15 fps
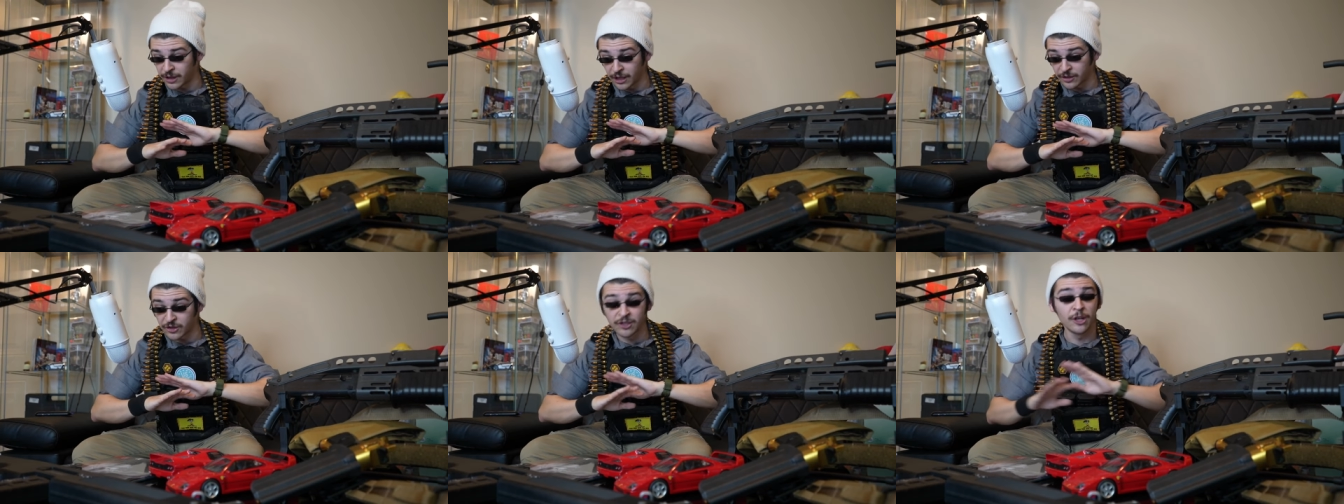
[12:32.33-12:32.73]

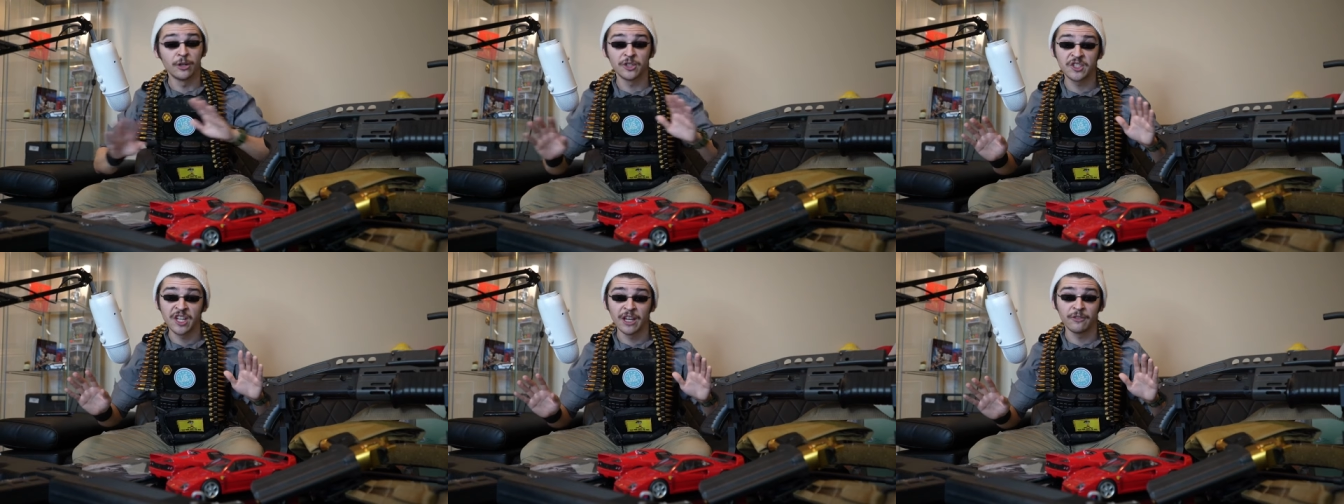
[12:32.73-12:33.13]
there's
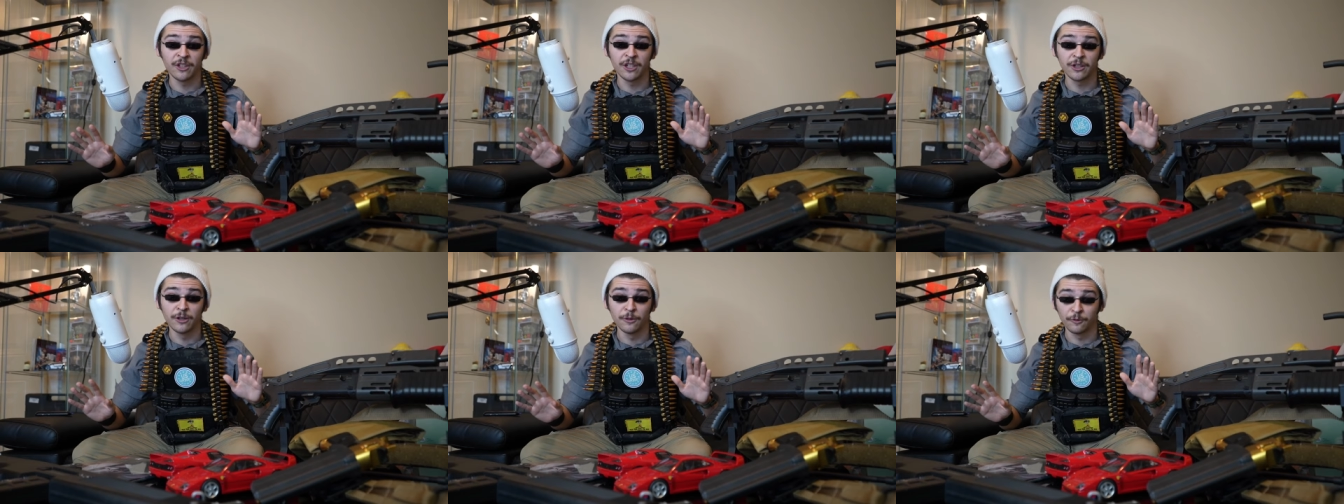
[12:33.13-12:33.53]
no
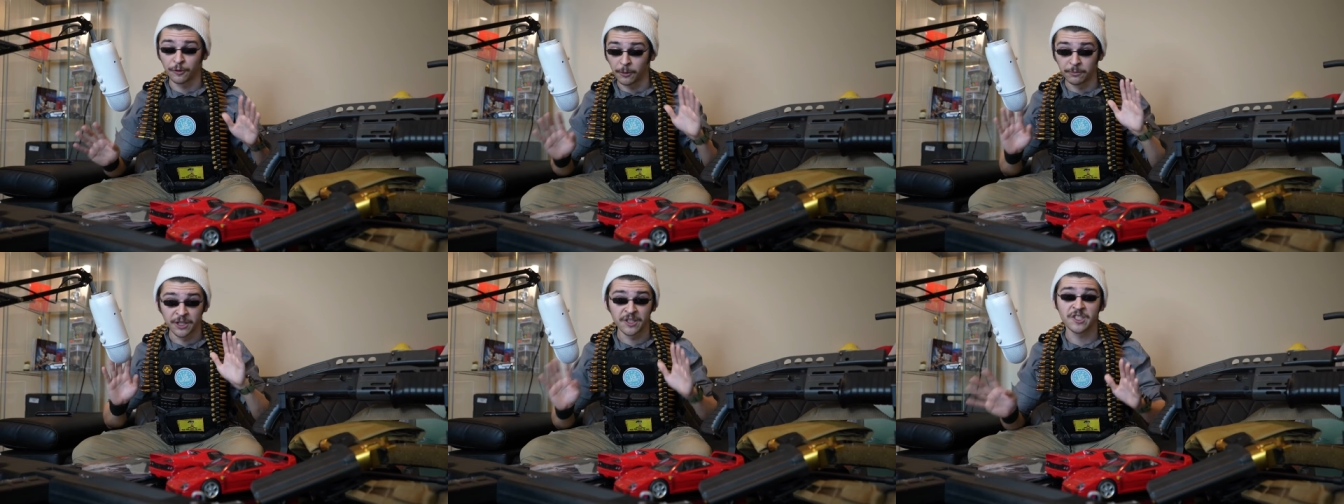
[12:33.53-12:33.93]
saving you
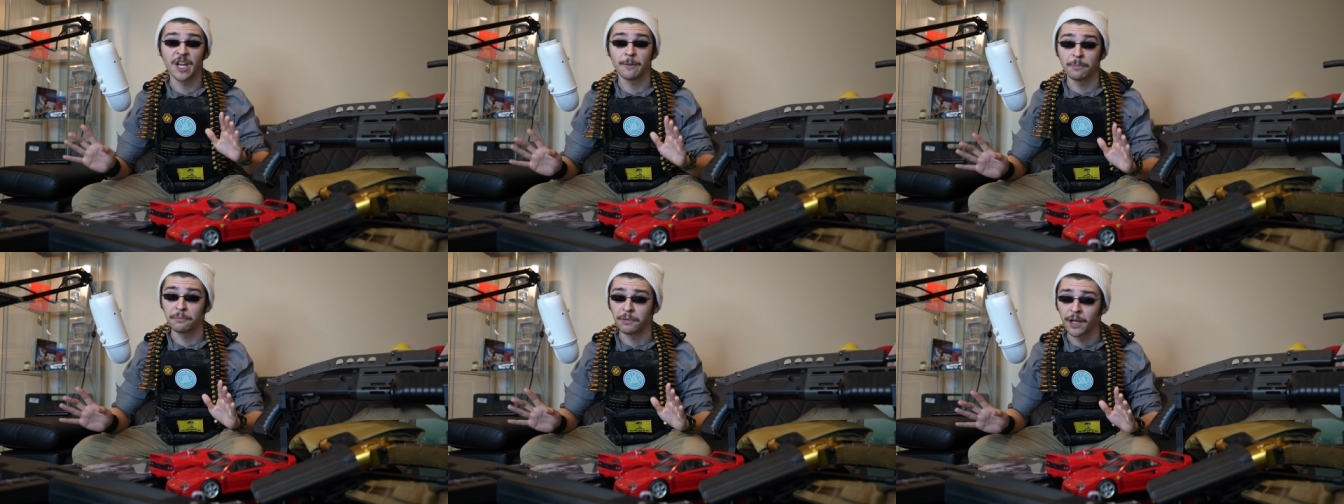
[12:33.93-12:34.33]
from this
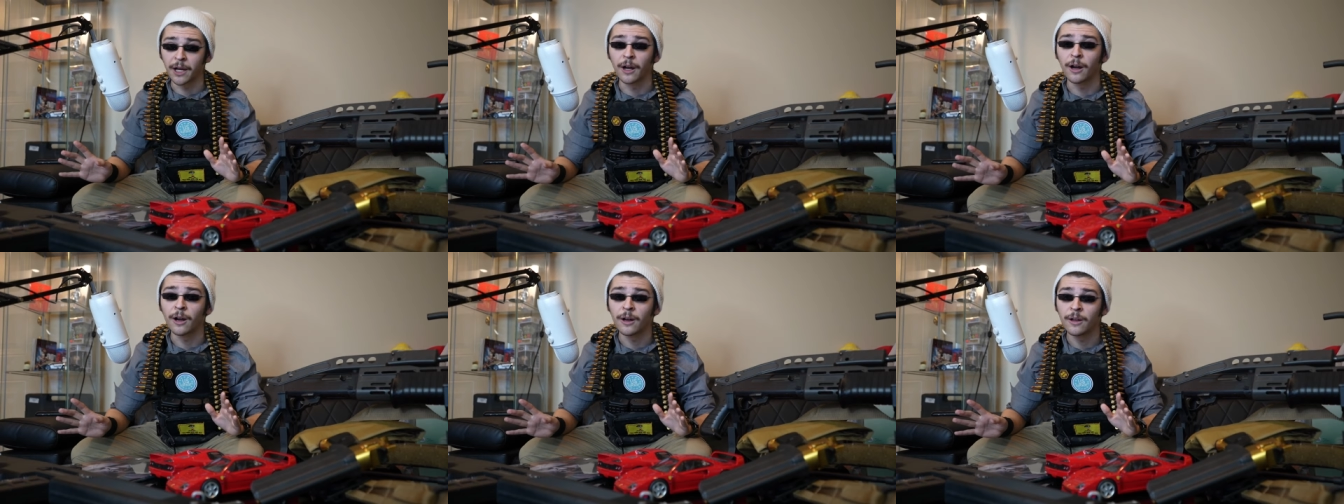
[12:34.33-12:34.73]
type of
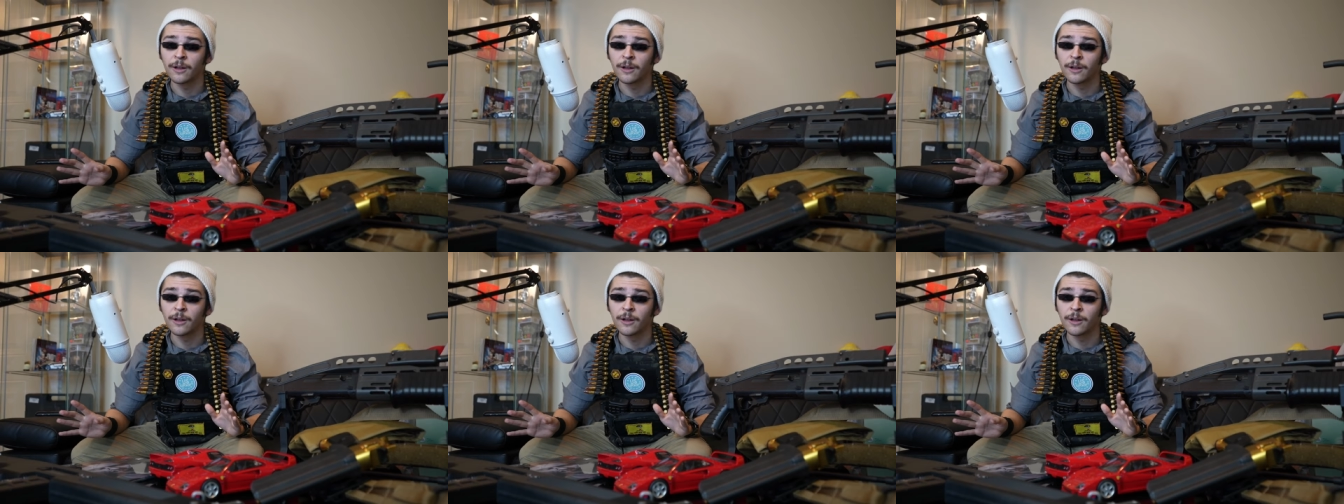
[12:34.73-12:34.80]
player.